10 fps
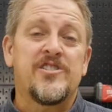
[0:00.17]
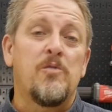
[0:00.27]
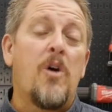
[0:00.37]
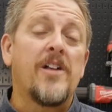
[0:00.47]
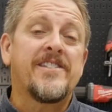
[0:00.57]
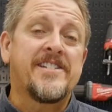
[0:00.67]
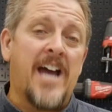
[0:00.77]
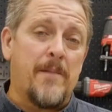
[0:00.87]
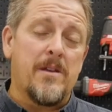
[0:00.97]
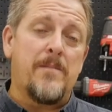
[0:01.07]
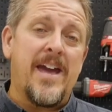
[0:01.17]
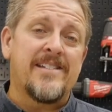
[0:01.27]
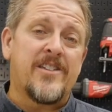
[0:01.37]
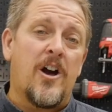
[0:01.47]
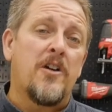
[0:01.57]
DeWalt's atomic
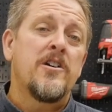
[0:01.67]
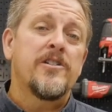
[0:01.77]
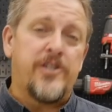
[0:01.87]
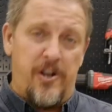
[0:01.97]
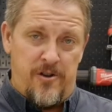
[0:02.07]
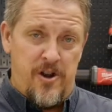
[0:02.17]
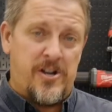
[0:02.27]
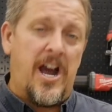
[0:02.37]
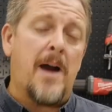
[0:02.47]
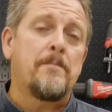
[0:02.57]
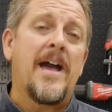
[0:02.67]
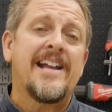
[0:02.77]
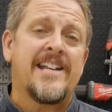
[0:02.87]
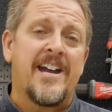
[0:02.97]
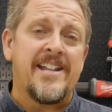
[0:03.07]
bandsaw cure your
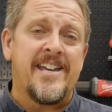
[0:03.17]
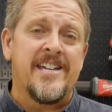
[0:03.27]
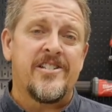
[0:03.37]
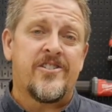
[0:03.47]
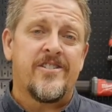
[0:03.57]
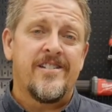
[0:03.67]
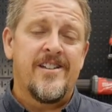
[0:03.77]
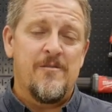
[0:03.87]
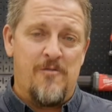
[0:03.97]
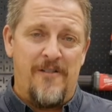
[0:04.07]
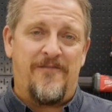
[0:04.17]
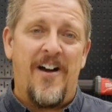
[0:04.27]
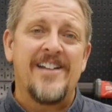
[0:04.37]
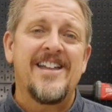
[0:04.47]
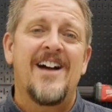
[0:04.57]
compact cutting itch? We'll
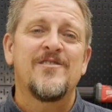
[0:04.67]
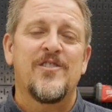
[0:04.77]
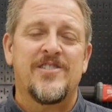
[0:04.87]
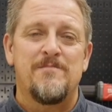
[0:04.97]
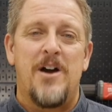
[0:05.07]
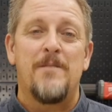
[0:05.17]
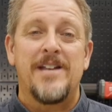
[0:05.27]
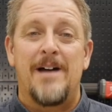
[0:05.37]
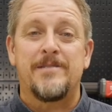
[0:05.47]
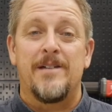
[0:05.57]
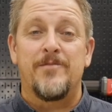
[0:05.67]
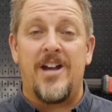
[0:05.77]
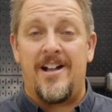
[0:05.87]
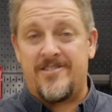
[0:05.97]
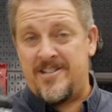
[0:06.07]
find out in just a moment. I'm Tim
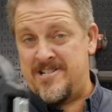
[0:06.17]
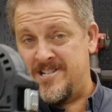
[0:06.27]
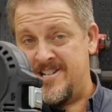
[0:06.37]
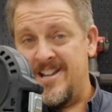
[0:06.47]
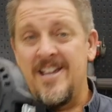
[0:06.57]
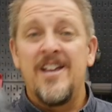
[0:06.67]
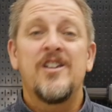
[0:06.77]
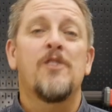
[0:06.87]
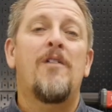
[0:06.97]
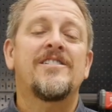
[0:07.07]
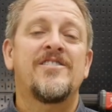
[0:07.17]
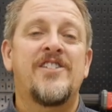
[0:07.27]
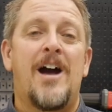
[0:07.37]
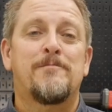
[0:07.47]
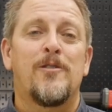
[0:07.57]
Johnson. You're watching
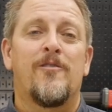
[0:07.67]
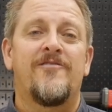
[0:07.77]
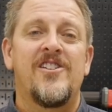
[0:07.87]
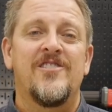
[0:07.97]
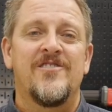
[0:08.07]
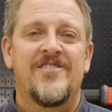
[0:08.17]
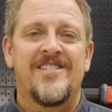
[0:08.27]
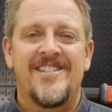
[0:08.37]
Shop Tool Reviews.